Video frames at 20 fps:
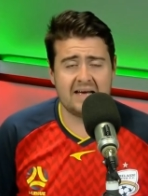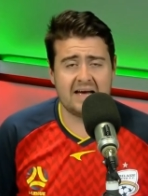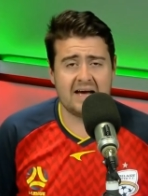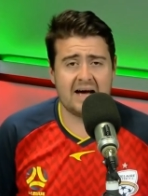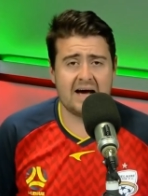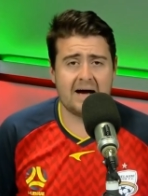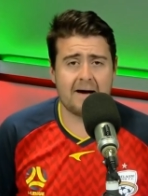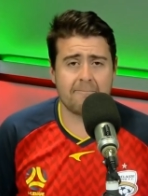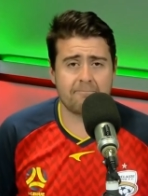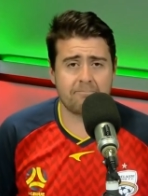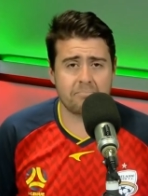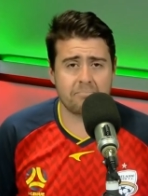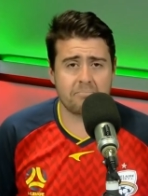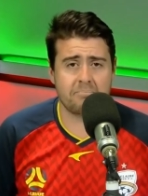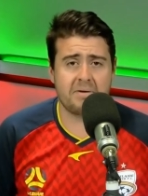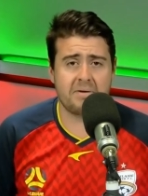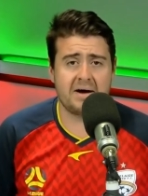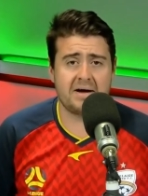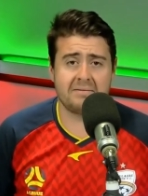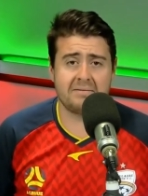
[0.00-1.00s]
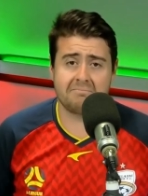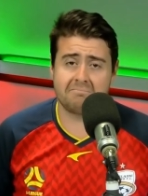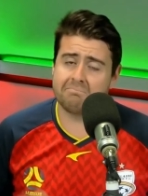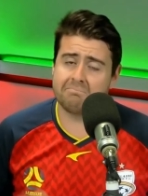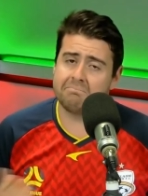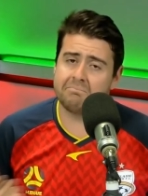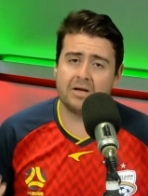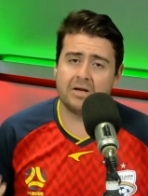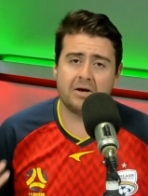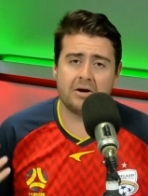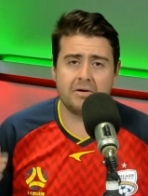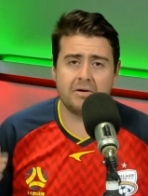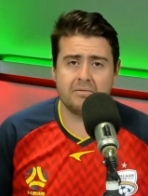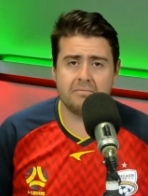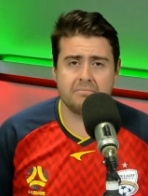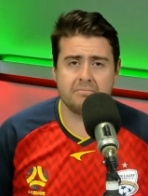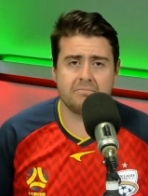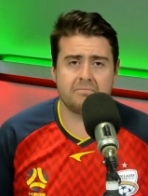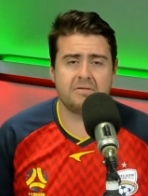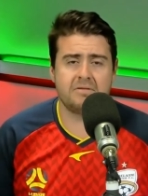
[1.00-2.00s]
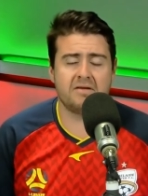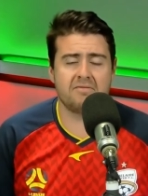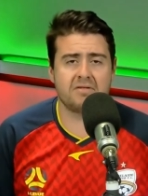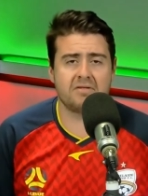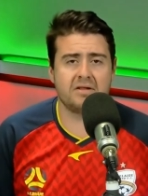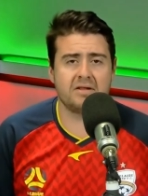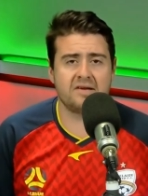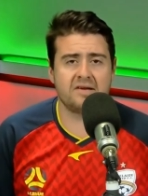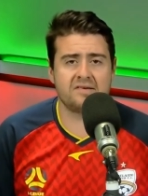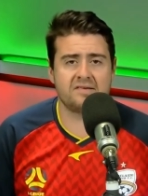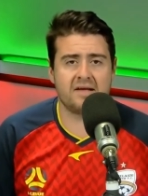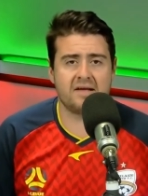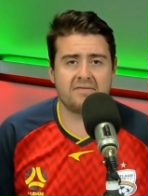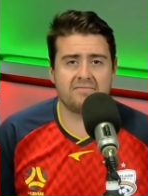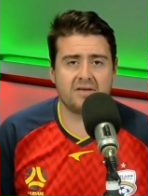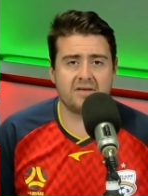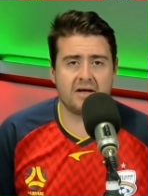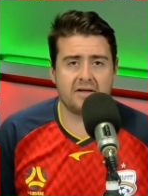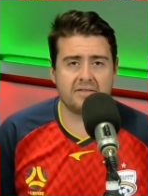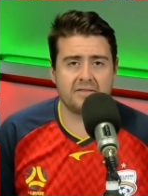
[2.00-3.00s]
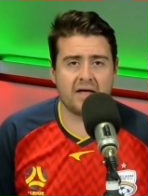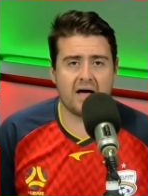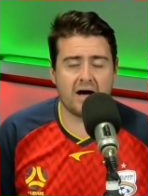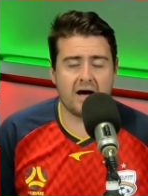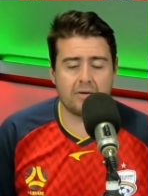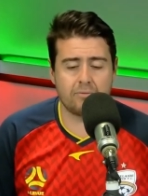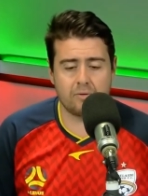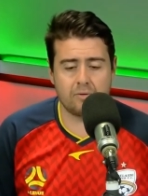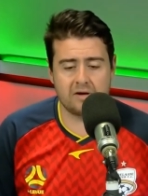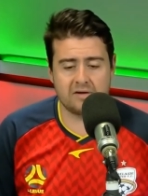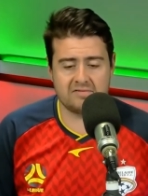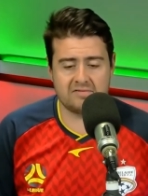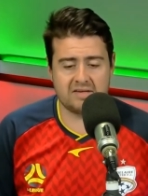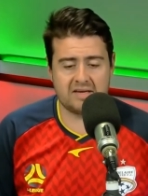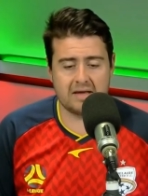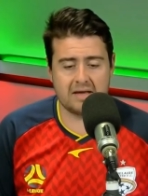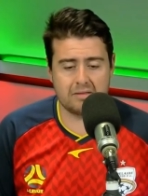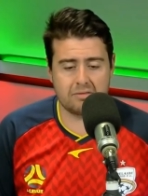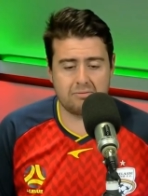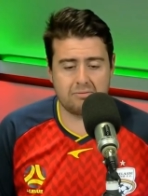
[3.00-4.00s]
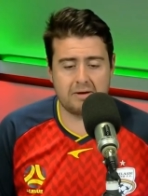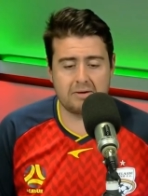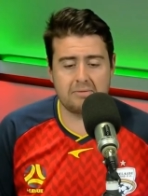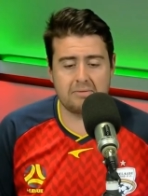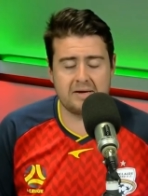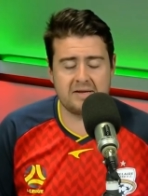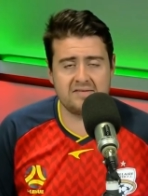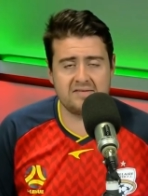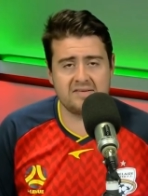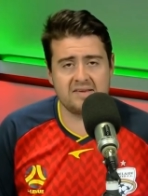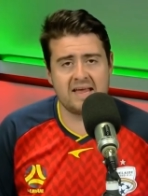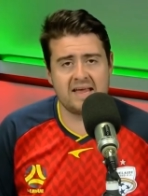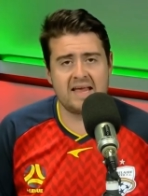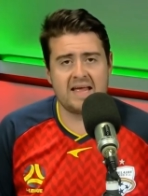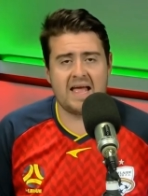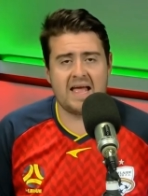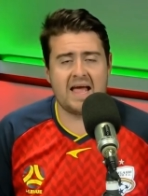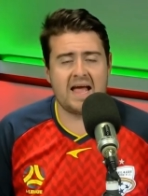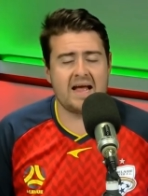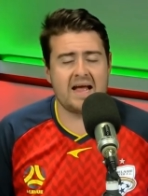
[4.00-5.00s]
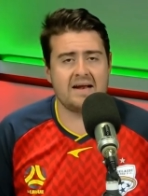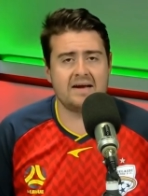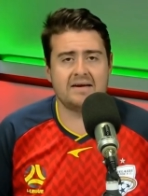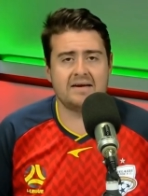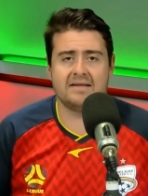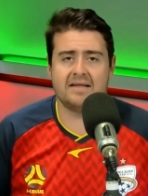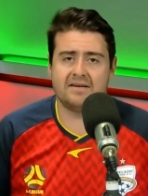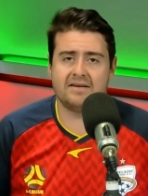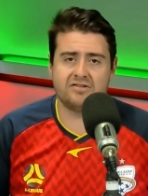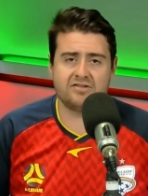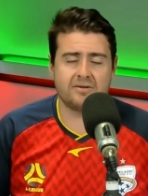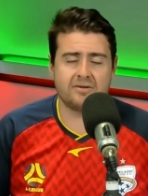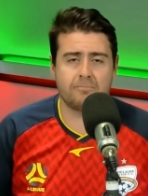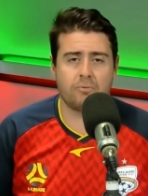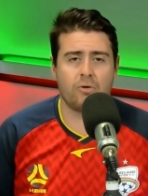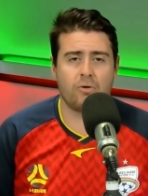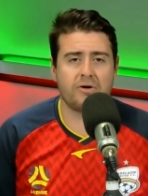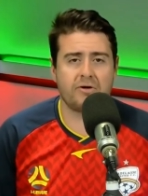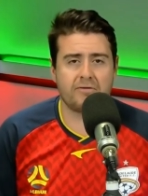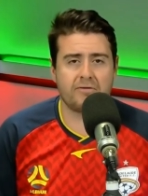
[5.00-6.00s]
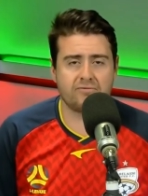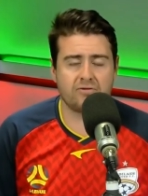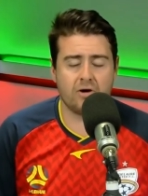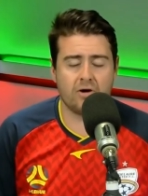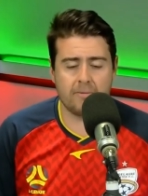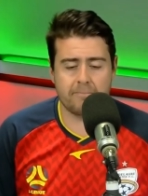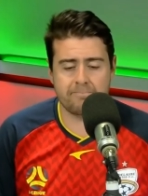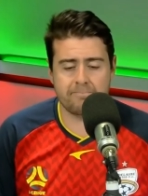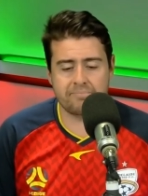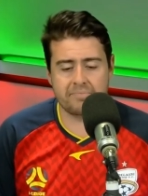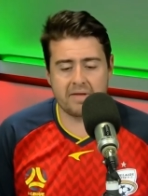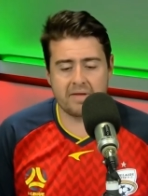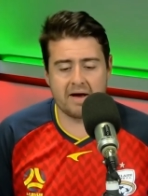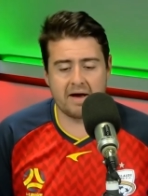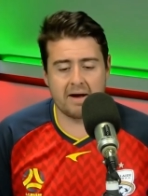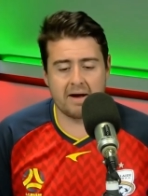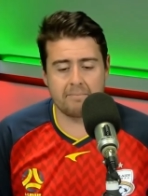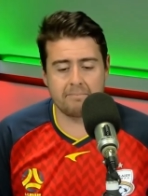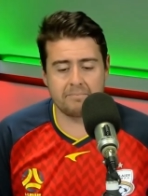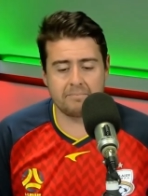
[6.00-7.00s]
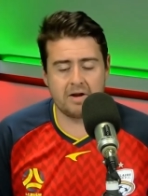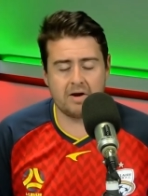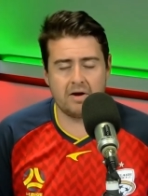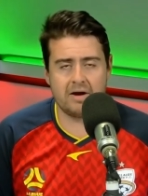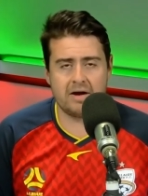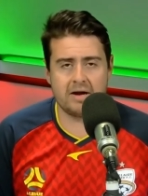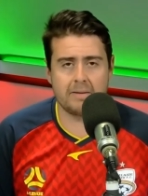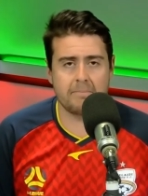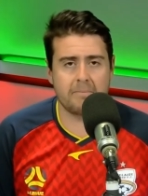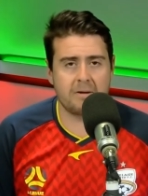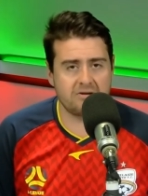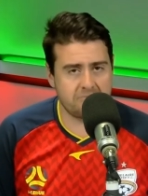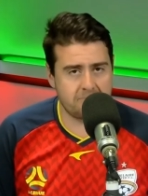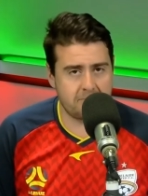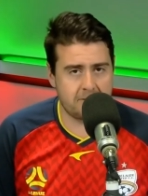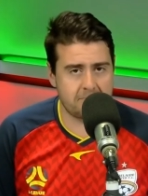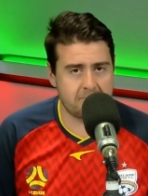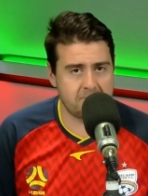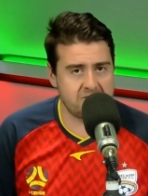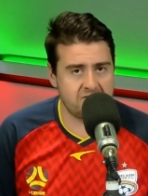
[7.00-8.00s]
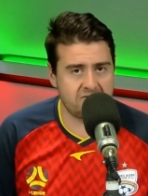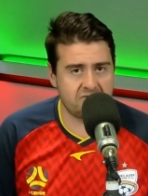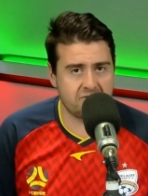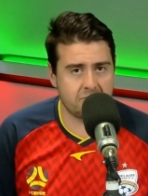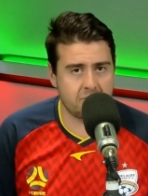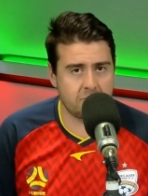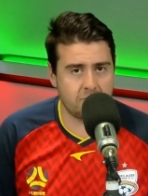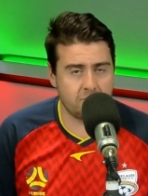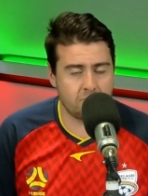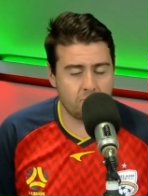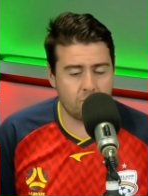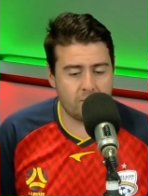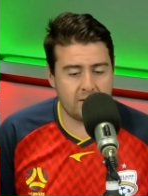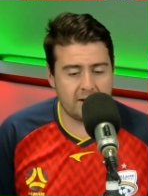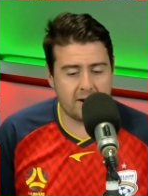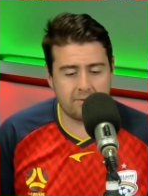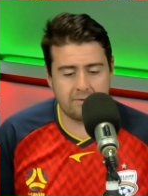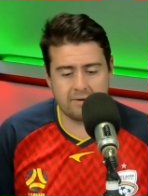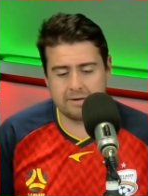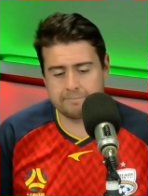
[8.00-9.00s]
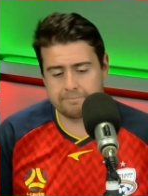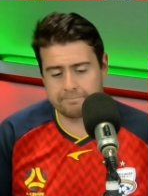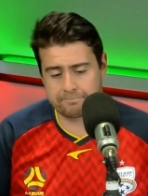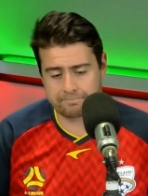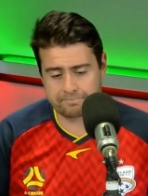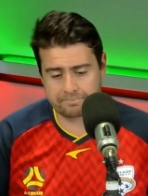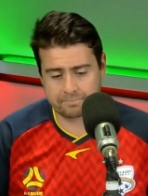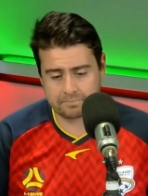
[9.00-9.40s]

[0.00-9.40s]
Um, but you know, nevertheless, they've done the hard work to get three wins, and they're just a point off top. Um, you know, in a much better position than we are in.